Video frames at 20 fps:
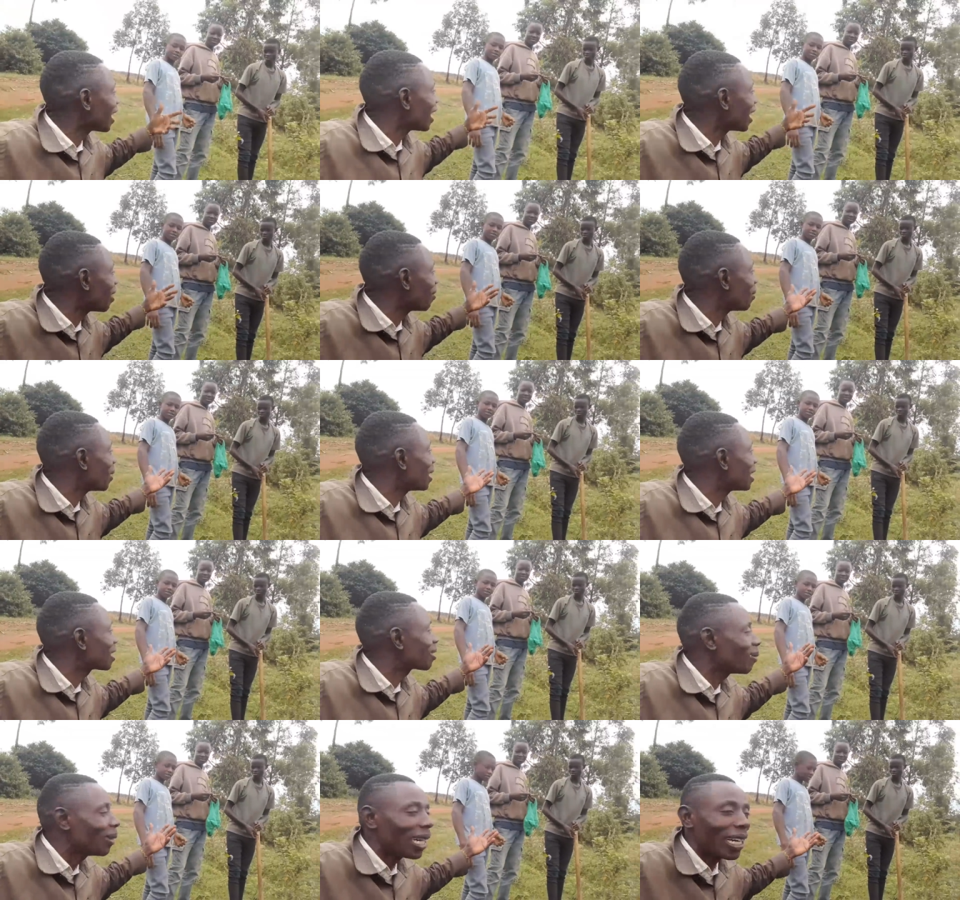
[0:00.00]

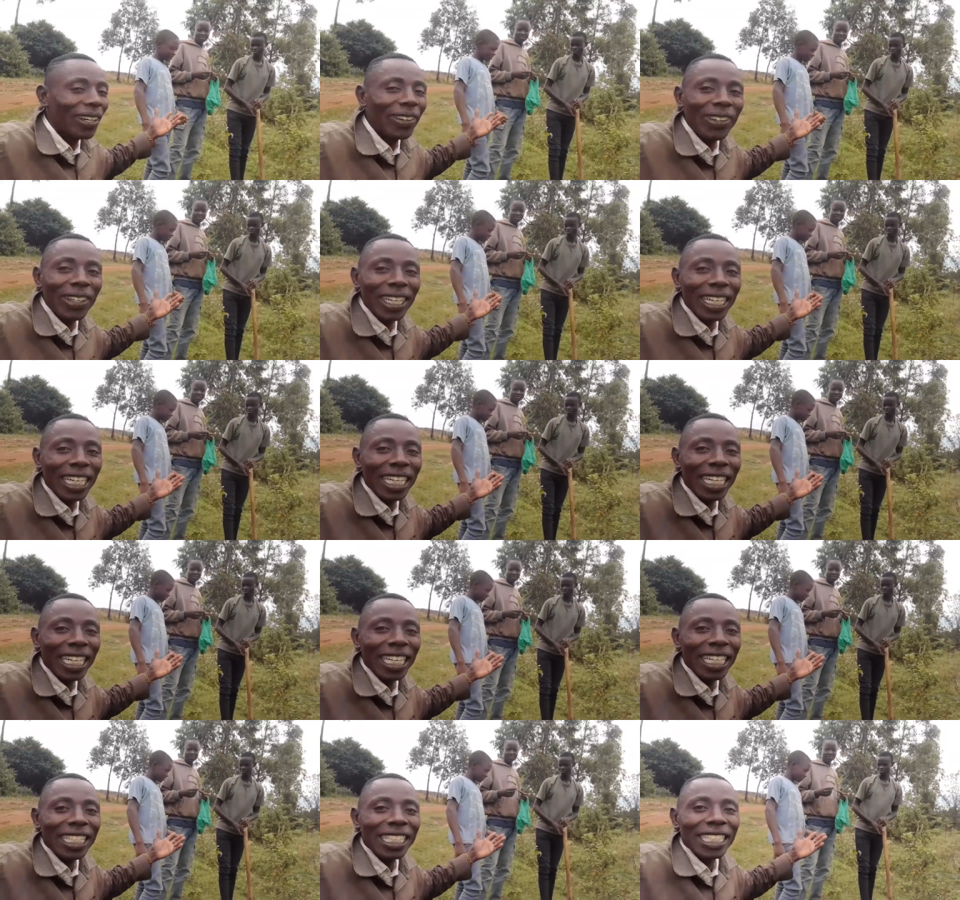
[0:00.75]
anybody's mango.
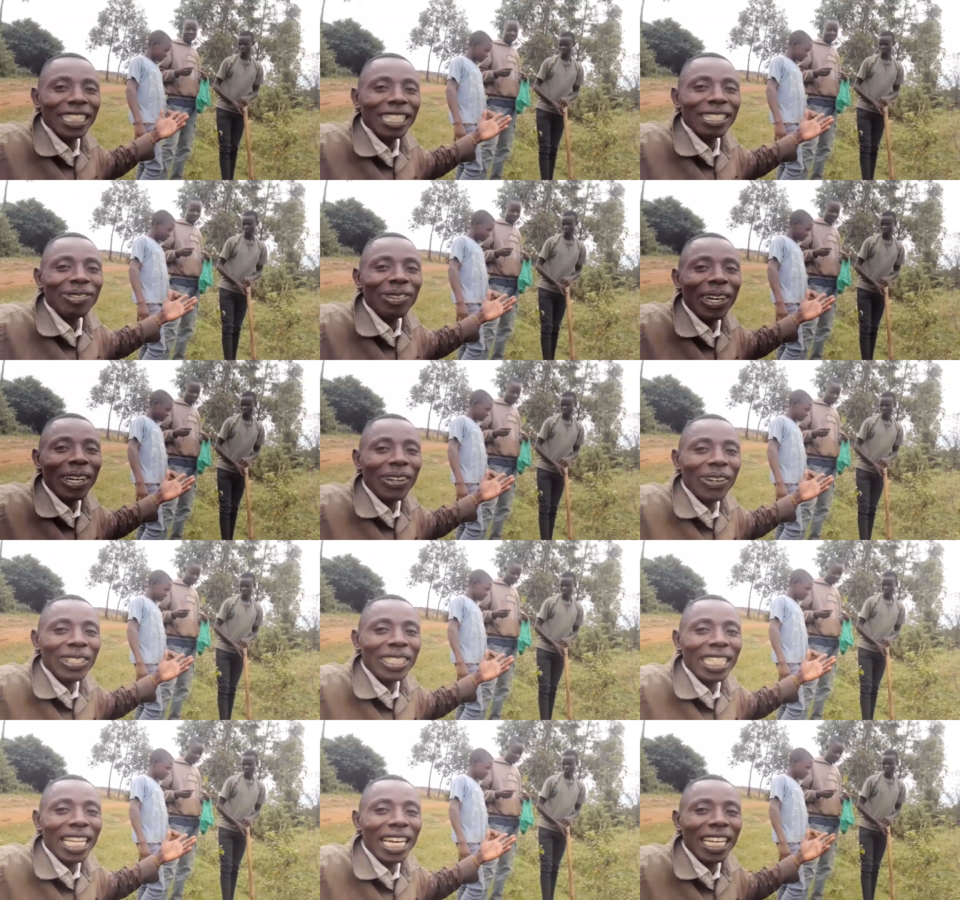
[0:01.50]
These
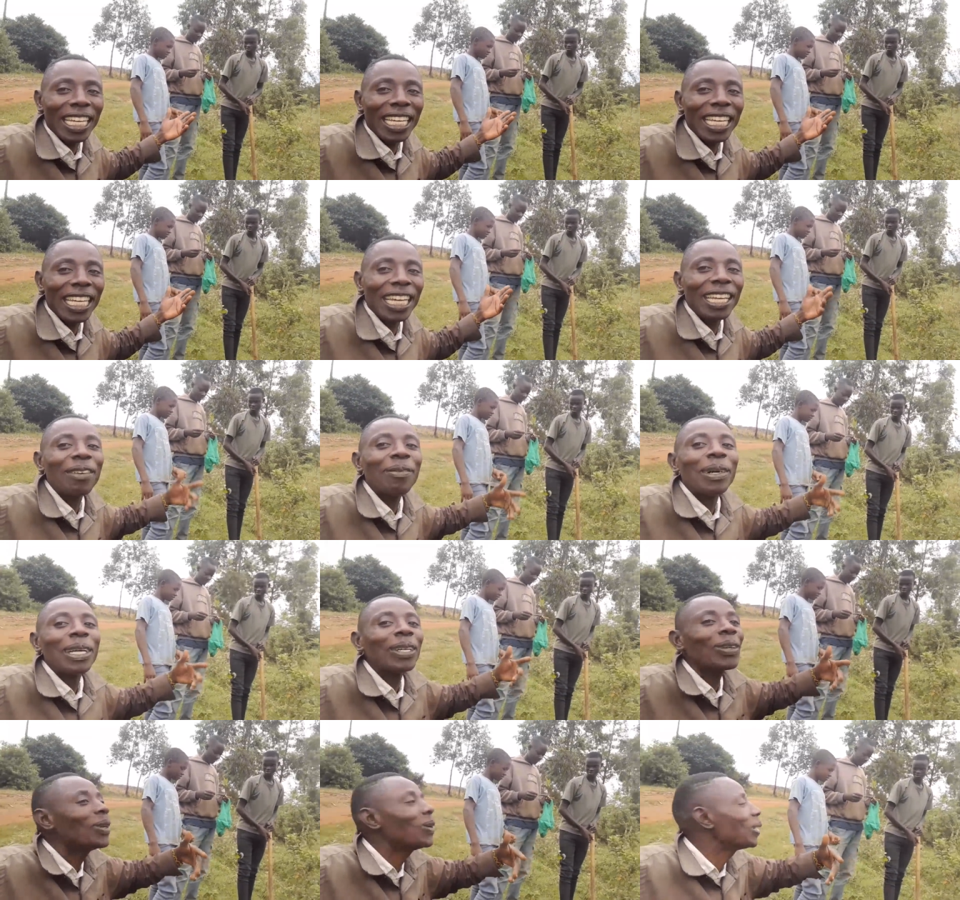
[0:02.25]
mangoes, they are
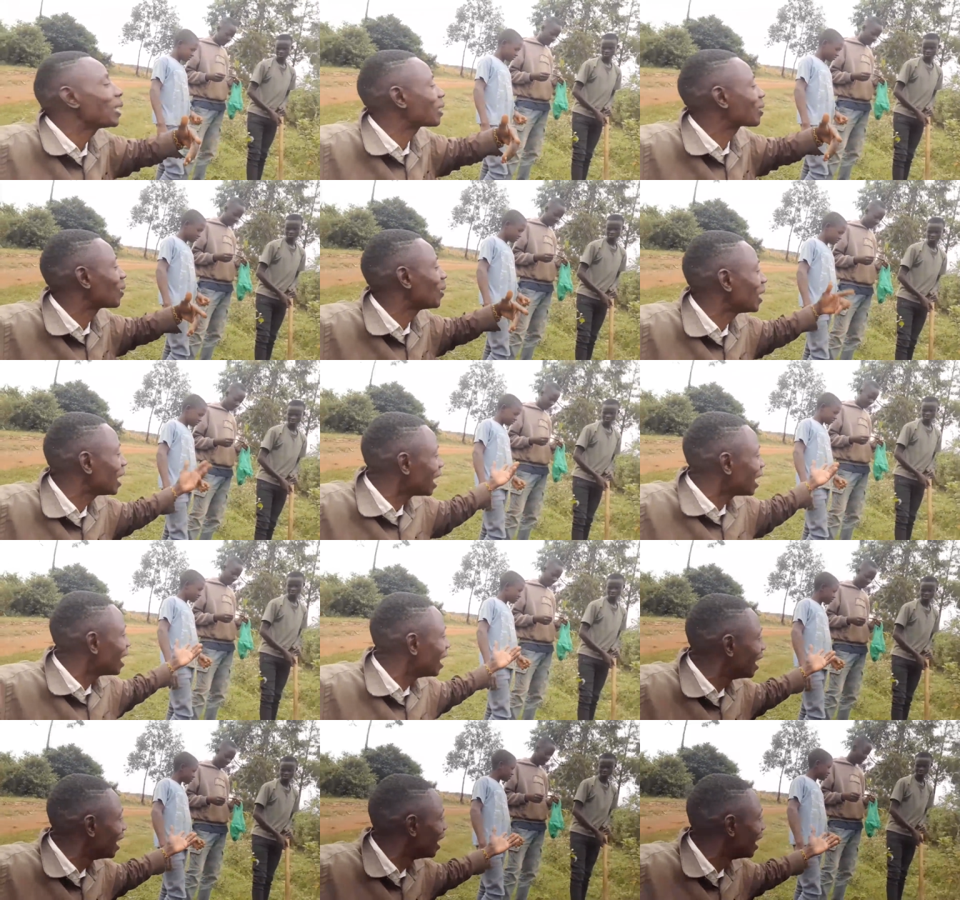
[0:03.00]
anybody who wish to eat.